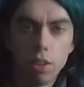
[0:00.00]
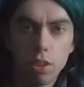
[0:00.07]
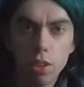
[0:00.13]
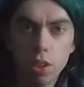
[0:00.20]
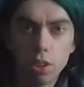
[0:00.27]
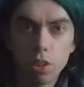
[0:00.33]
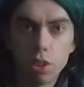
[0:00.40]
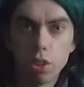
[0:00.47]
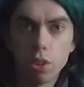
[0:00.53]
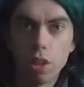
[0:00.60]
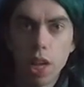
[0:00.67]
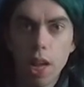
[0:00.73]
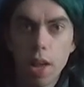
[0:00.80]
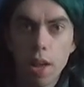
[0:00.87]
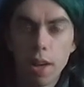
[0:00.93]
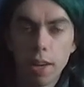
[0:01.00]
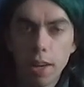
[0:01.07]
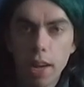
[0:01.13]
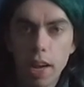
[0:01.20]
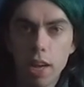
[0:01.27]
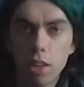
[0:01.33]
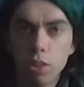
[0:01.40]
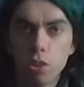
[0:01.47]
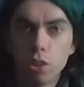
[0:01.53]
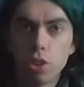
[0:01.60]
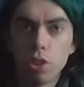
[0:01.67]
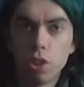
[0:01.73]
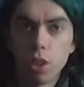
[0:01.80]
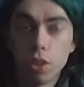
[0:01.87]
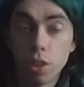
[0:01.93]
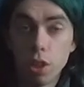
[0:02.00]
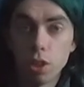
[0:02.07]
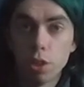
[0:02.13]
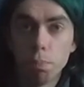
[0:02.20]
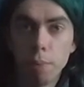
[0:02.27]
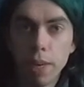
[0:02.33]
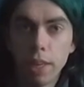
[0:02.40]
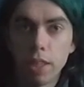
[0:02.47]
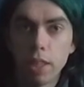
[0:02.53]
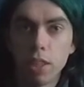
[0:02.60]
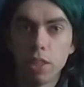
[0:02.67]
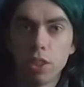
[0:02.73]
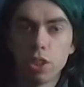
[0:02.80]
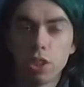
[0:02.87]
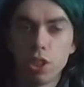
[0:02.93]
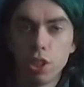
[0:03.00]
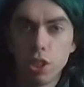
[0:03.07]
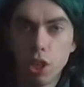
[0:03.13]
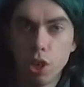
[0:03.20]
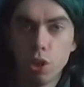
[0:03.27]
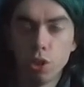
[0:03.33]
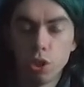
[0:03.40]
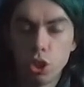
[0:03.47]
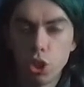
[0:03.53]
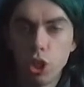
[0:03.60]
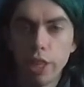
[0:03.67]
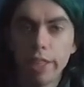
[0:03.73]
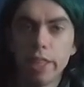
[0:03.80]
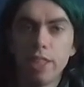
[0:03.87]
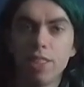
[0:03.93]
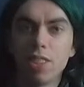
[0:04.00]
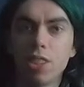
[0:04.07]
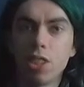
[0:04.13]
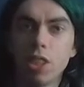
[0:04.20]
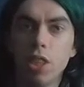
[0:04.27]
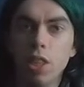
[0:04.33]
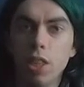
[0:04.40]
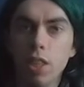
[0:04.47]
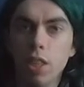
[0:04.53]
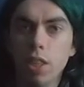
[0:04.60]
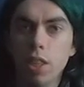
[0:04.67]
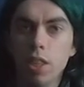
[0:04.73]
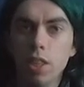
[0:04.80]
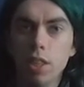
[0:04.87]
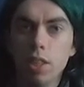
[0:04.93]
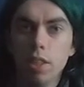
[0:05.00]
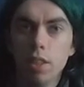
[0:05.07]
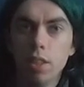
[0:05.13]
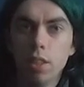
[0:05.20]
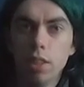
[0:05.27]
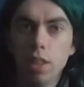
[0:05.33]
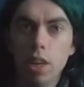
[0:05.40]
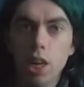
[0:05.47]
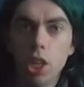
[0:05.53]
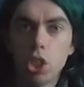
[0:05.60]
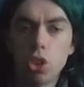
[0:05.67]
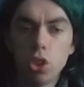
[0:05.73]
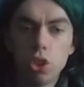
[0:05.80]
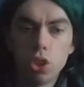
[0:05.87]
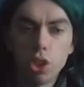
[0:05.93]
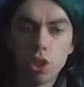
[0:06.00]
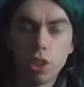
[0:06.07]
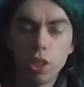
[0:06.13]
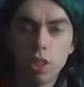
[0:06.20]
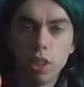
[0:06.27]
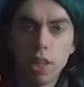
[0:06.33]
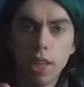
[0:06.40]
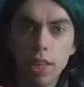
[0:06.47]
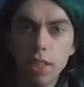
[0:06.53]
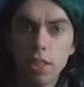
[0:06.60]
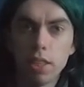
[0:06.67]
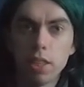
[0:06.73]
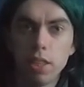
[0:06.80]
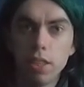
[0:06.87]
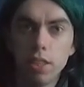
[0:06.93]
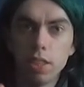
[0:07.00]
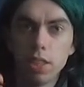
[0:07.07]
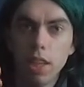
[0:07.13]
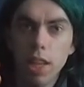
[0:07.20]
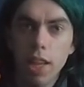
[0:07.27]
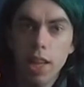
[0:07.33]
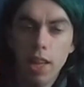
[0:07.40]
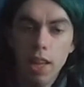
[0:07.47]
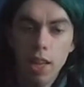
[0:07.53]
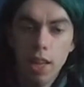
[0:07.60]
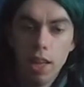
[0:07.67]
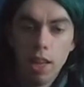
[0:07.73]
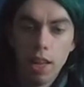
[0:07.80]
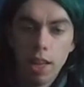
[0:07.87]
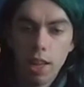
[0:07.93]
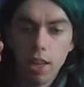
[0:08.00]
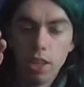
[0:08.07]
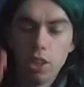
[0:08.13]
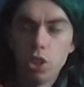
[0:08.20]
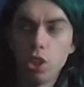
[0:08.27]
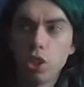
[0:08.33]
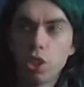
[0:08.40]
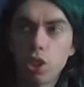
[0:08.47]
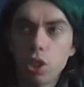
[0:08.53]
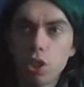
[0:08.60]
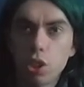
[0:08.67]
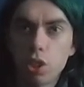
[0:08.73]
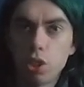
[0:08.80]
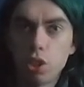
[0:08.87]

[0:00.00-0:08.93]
Those cows, those pigs, those chickens, are just as innocent and just as